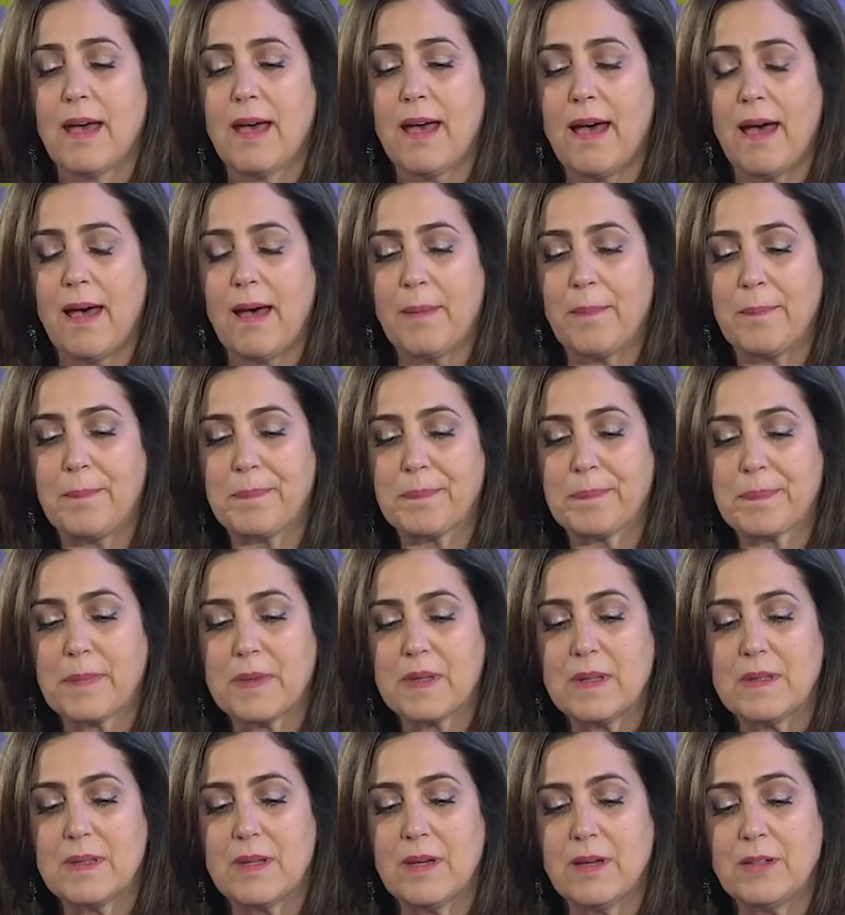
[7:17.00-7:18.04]

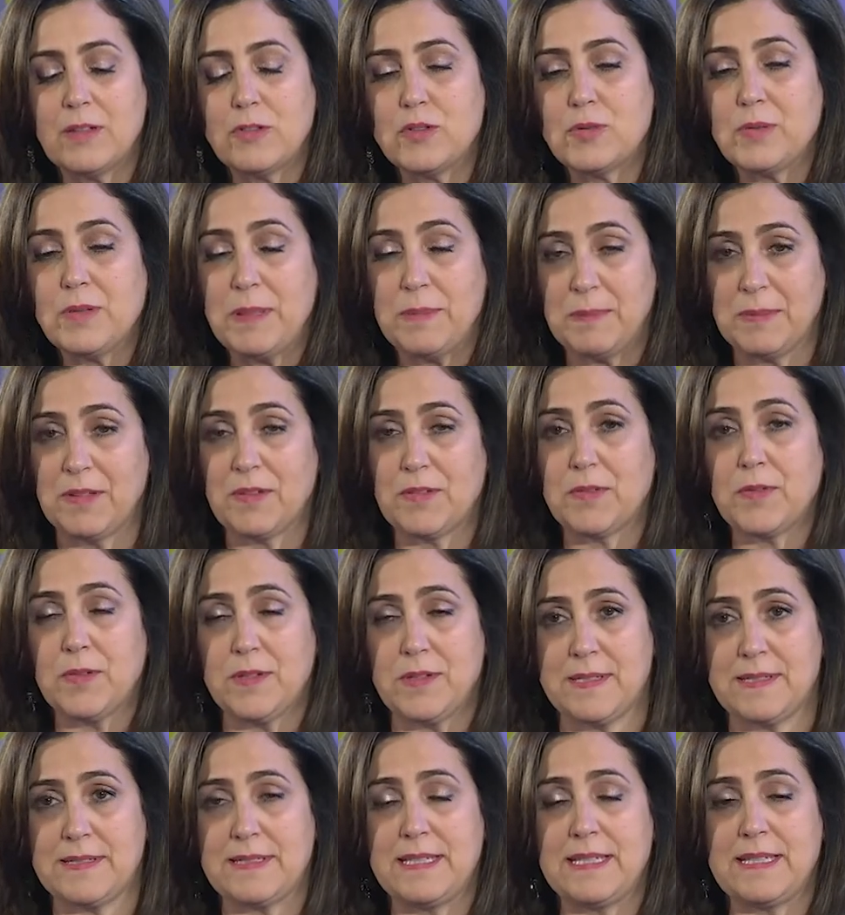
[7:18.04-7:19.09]
And treatments for
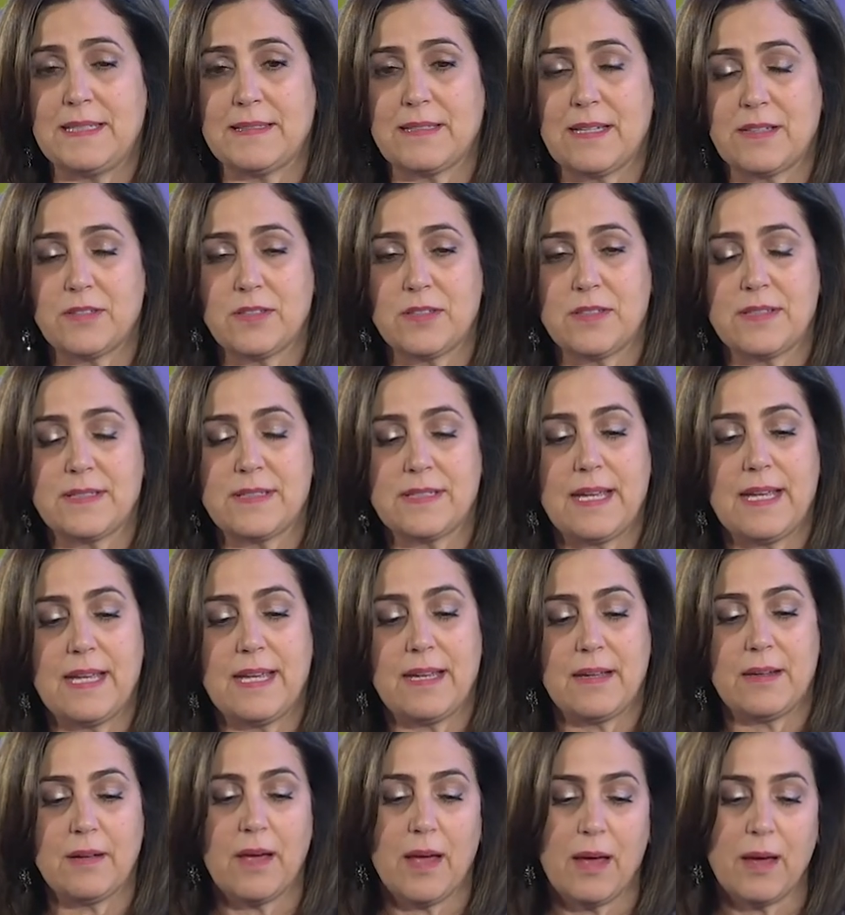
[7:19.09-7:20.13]
disease, I should
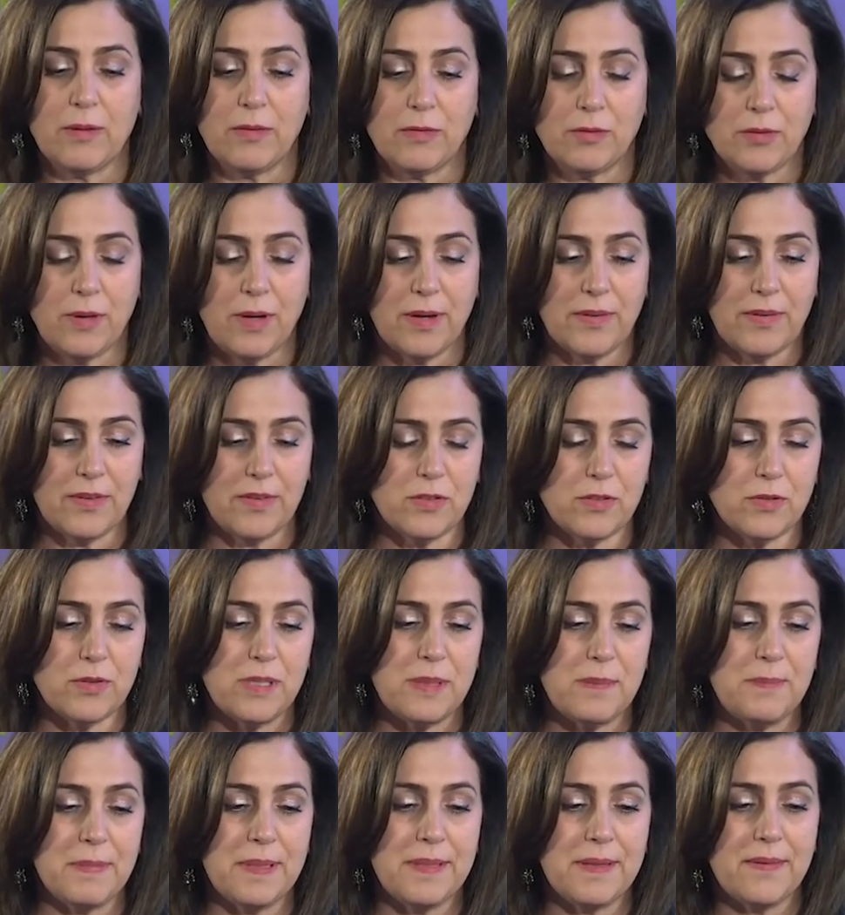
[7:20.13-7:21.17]
say, drugs and
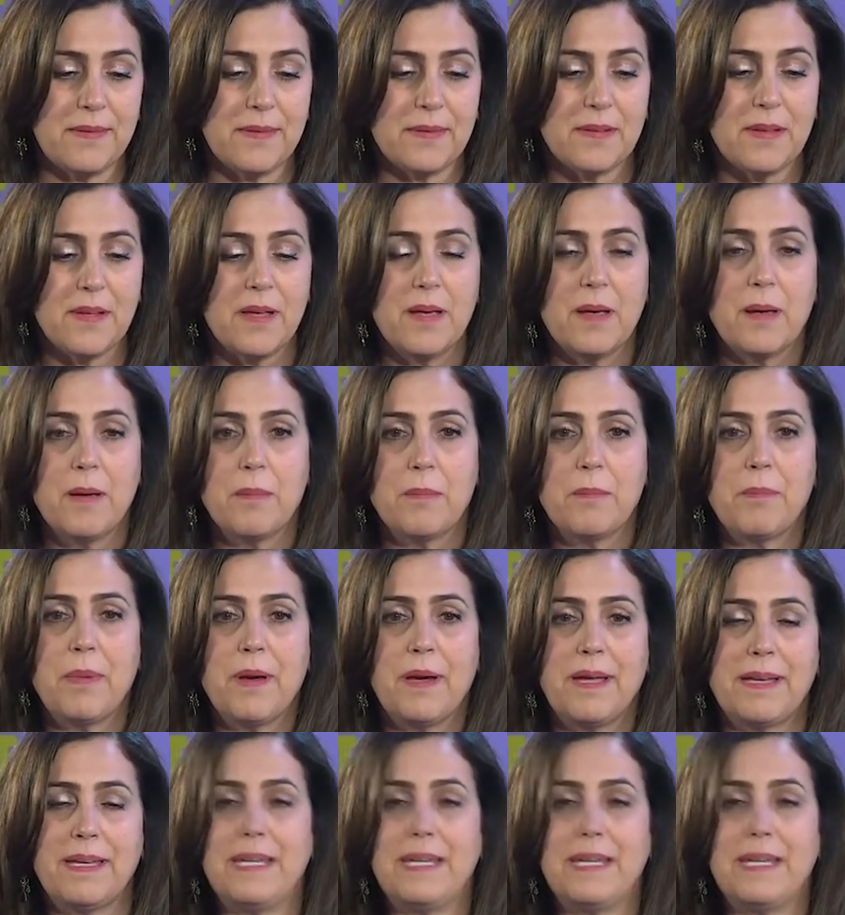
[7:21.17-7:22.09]
treatments. But